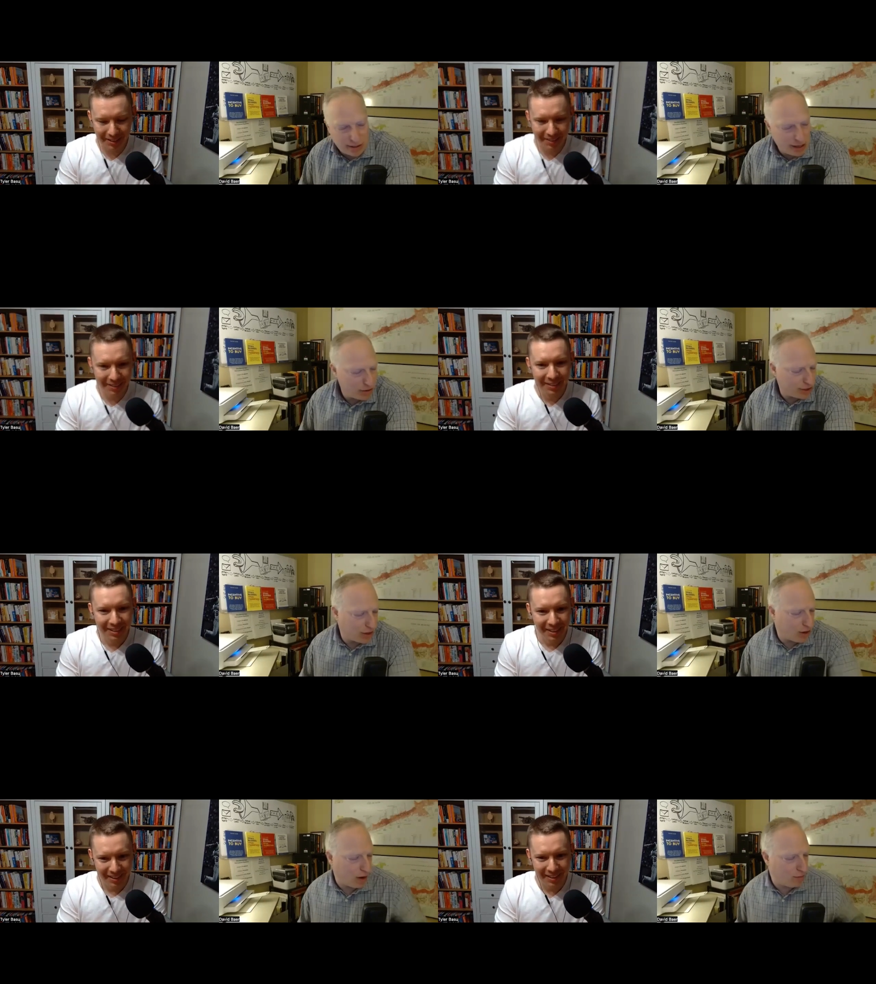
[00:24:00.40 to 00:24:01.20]
Speaker 1: like, years
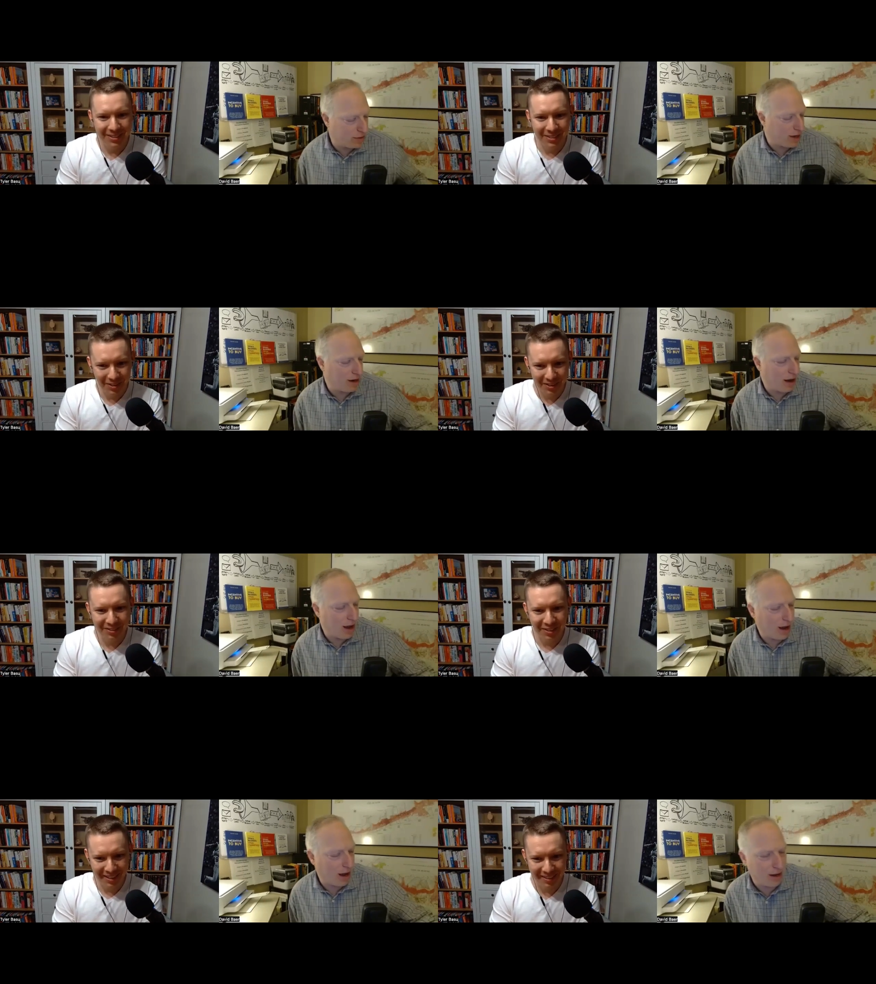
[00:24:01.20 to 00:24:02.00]
ago, I was, was a lot at, of
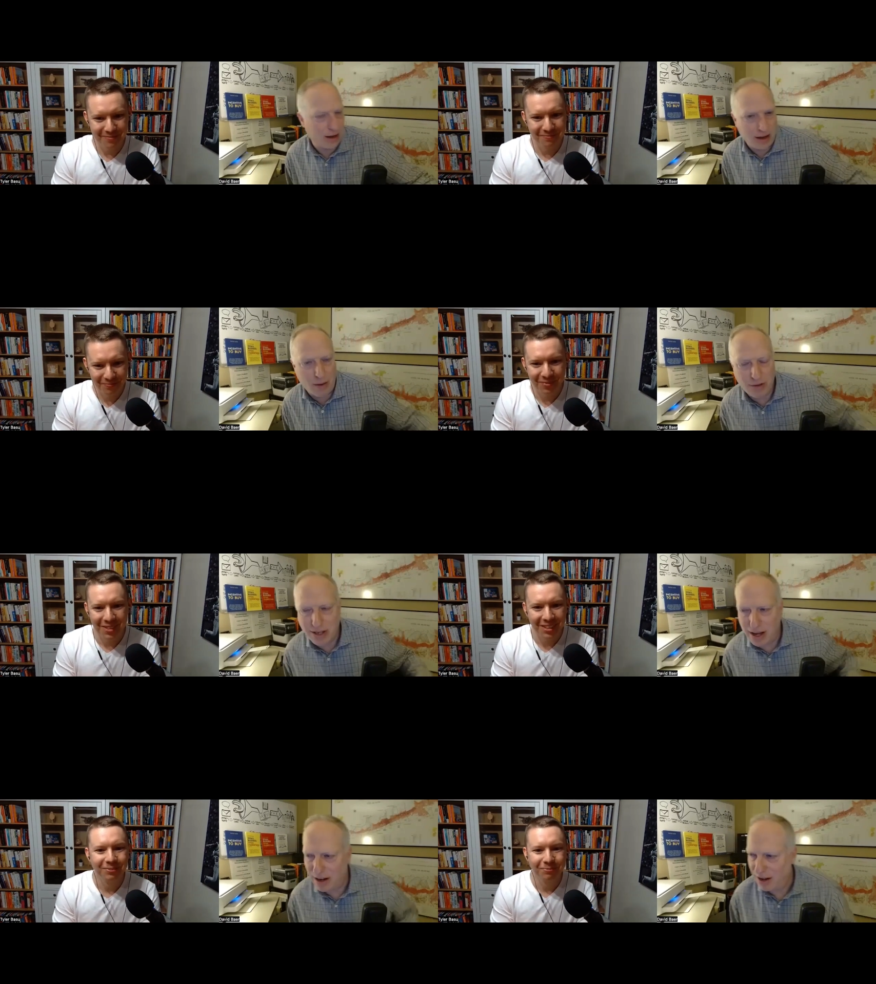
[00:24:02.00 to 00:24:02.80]
fun. I
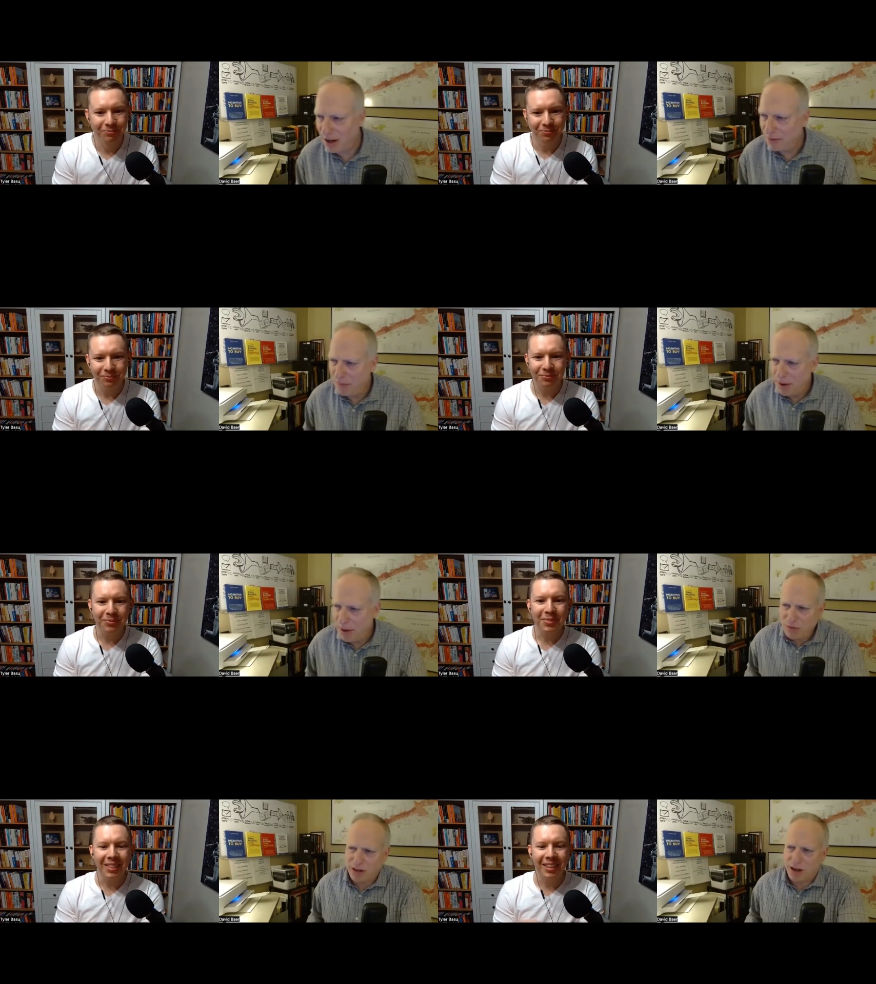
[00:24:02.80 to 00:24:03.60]
was at a,
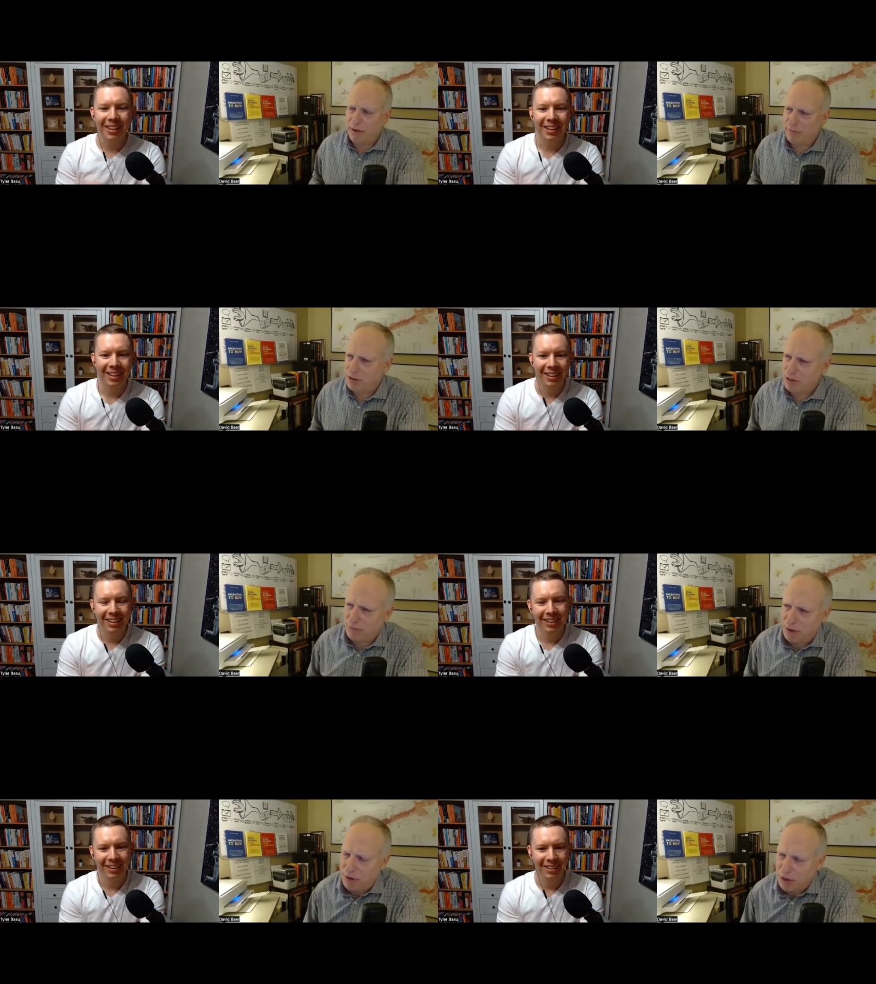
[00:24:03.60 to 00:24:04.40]
maybe it was a conference.
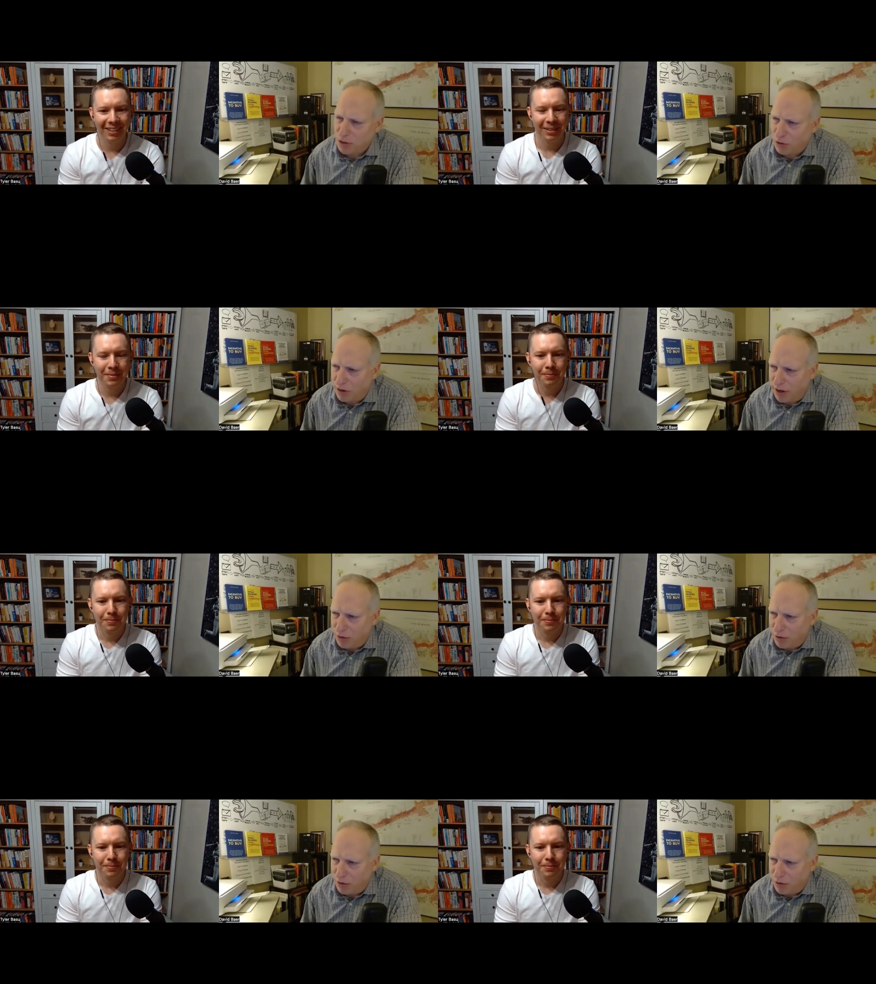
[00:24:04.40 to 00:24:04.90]
I'm, I'm not sure.